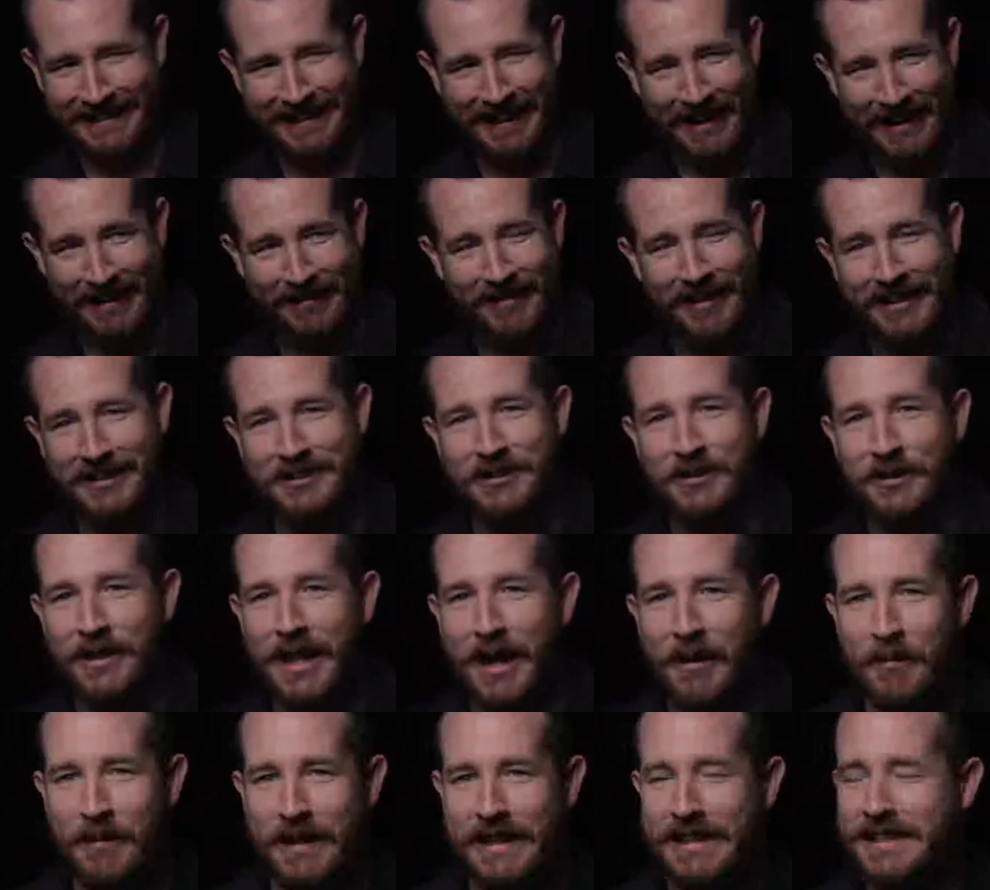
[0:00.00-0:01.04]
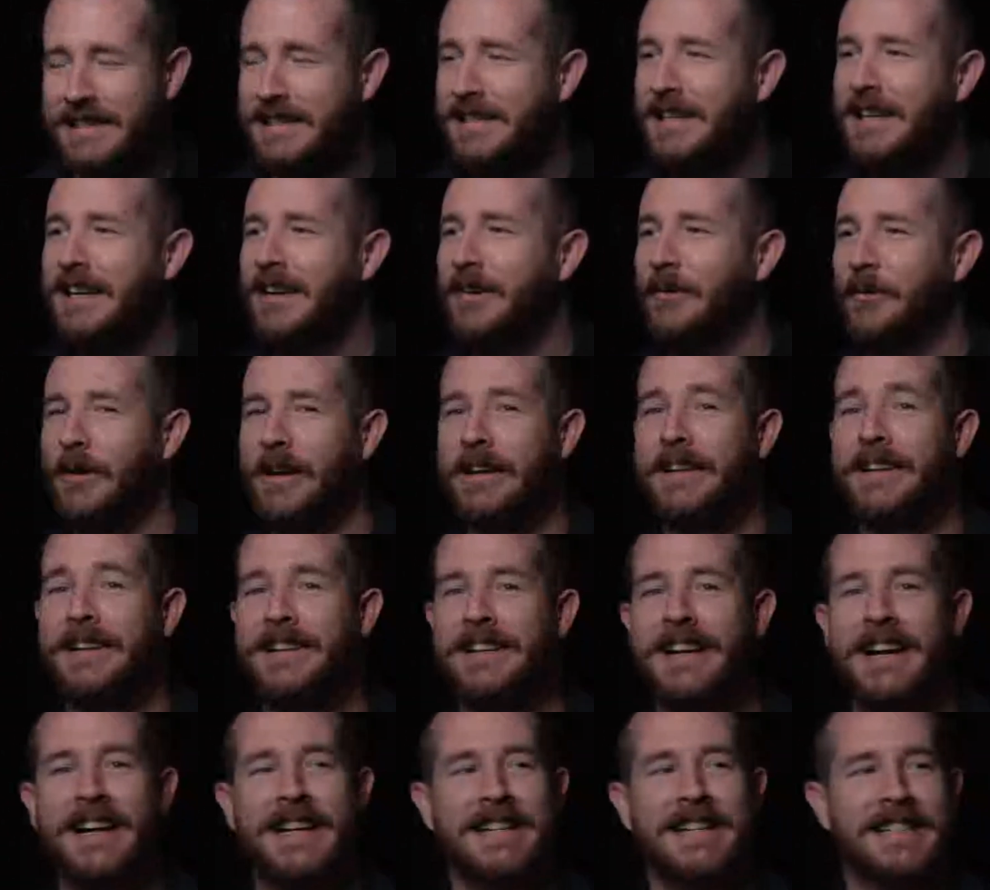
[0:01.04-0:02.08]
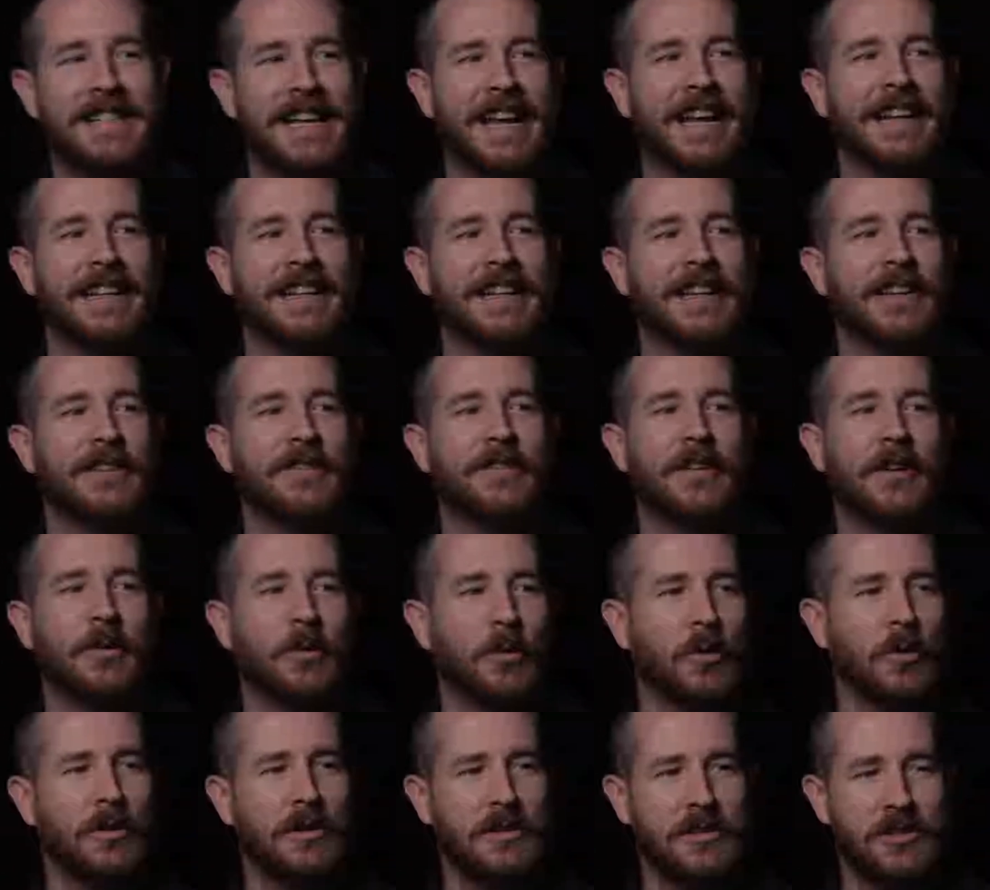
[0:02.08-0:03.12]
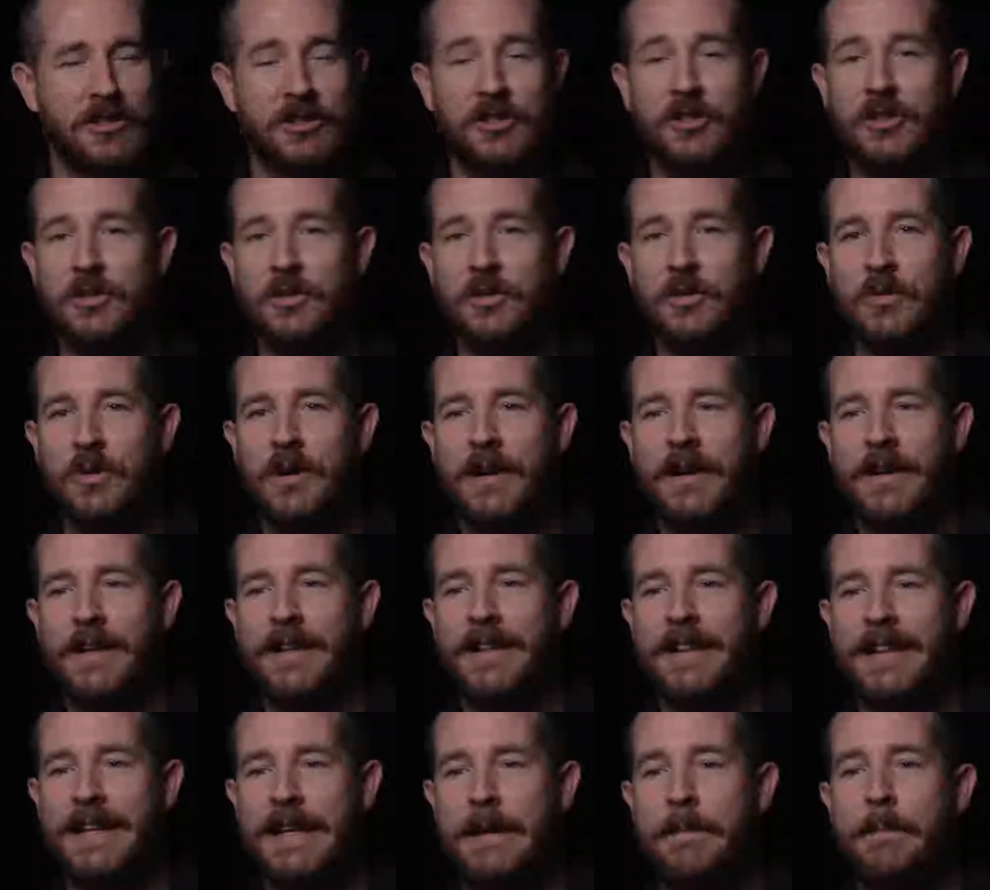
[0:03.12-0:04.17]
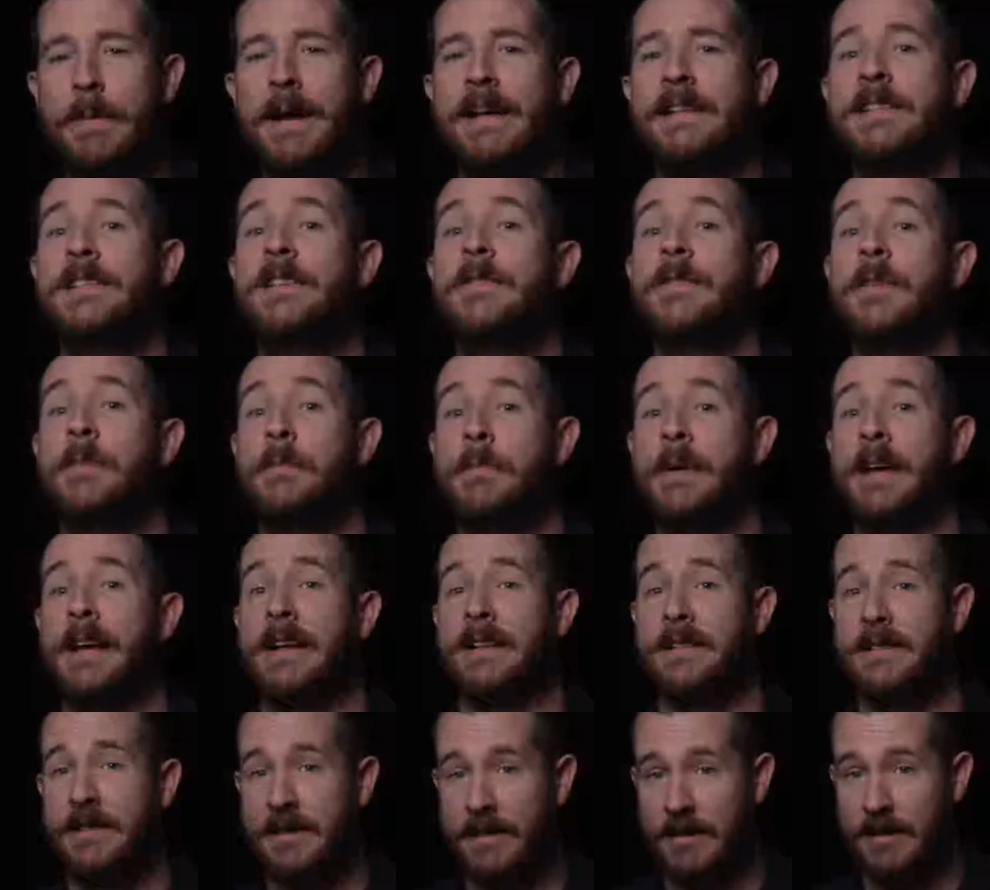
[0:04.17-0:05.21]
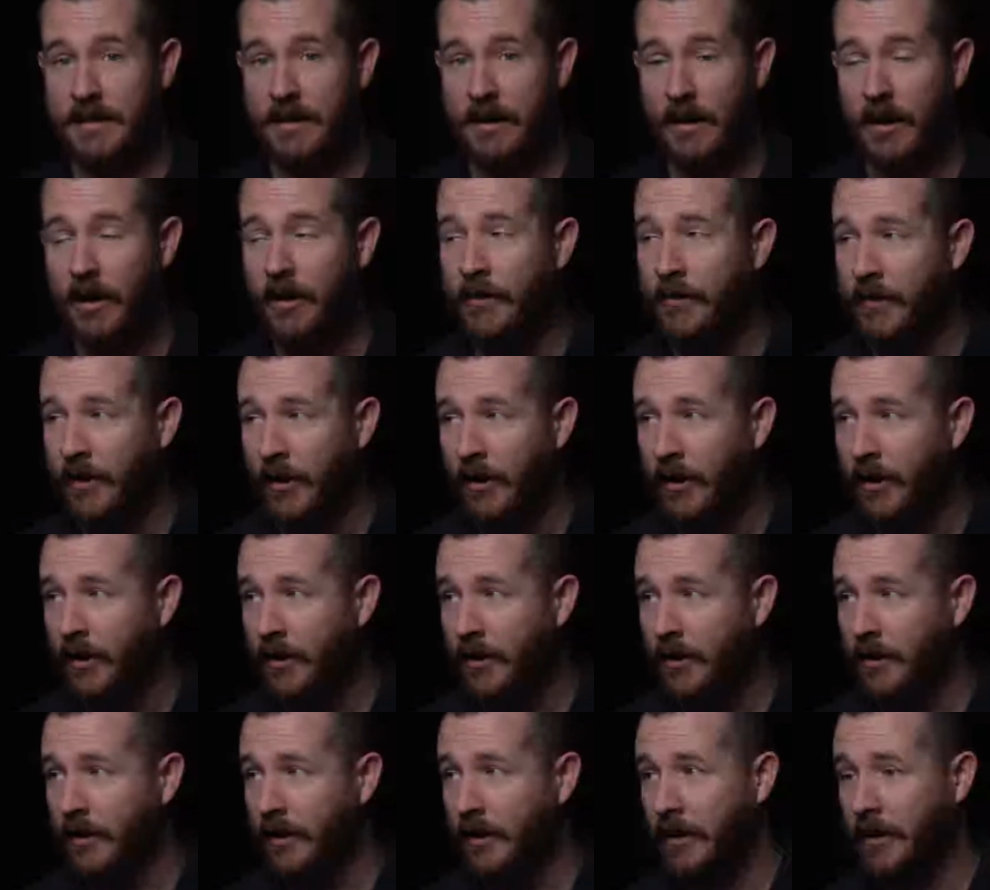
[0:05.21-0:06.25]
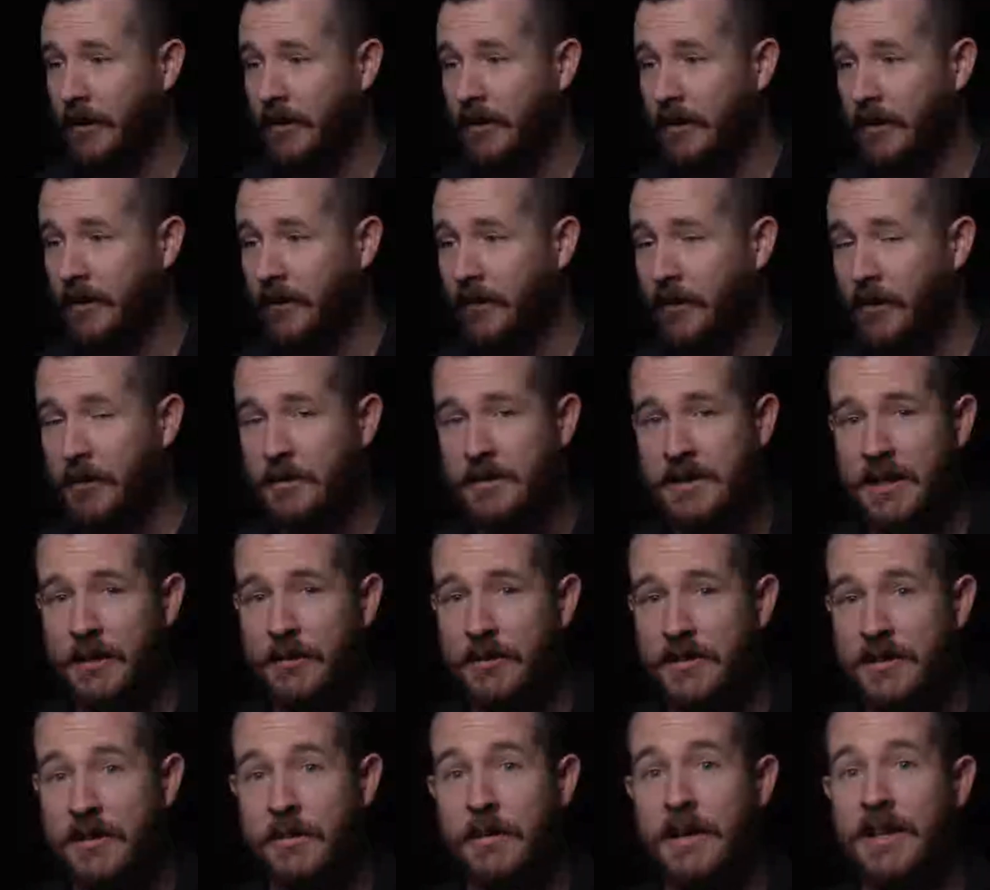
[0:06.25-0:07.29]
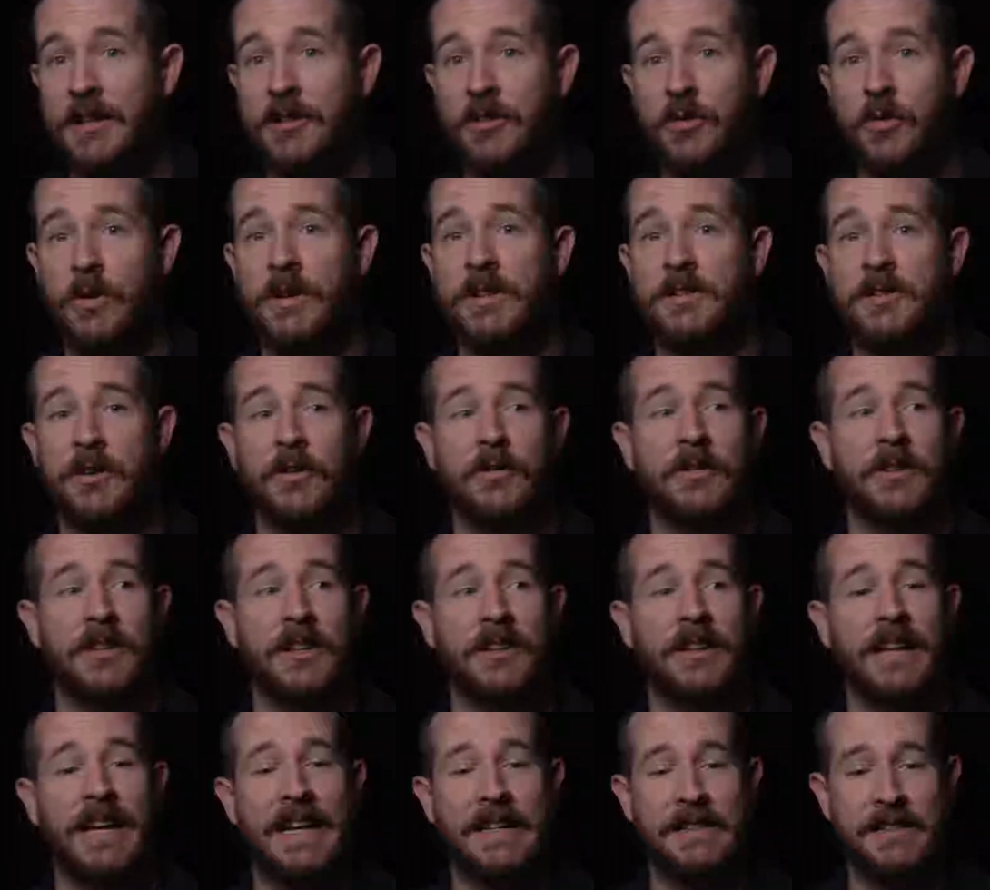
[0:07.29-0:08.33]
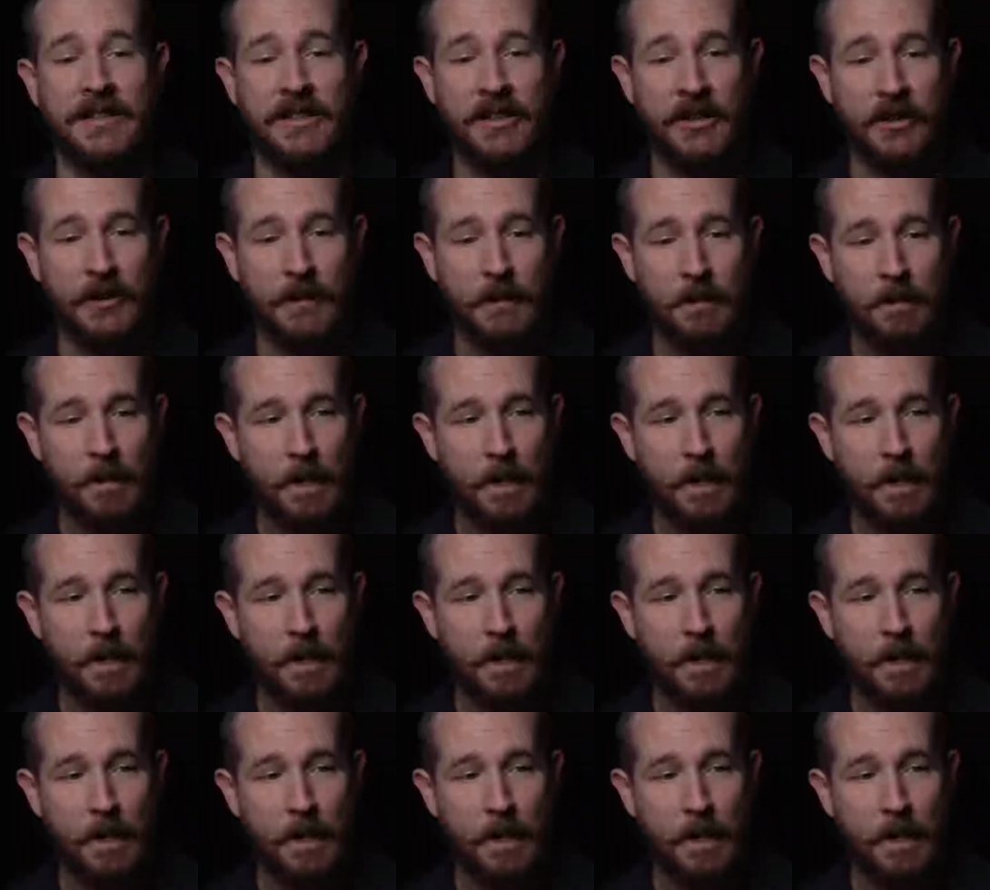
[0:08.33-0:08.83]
I'm not sure what that means. Recognize and give awards to the best of the best of our the films that were submitted to us over the last year.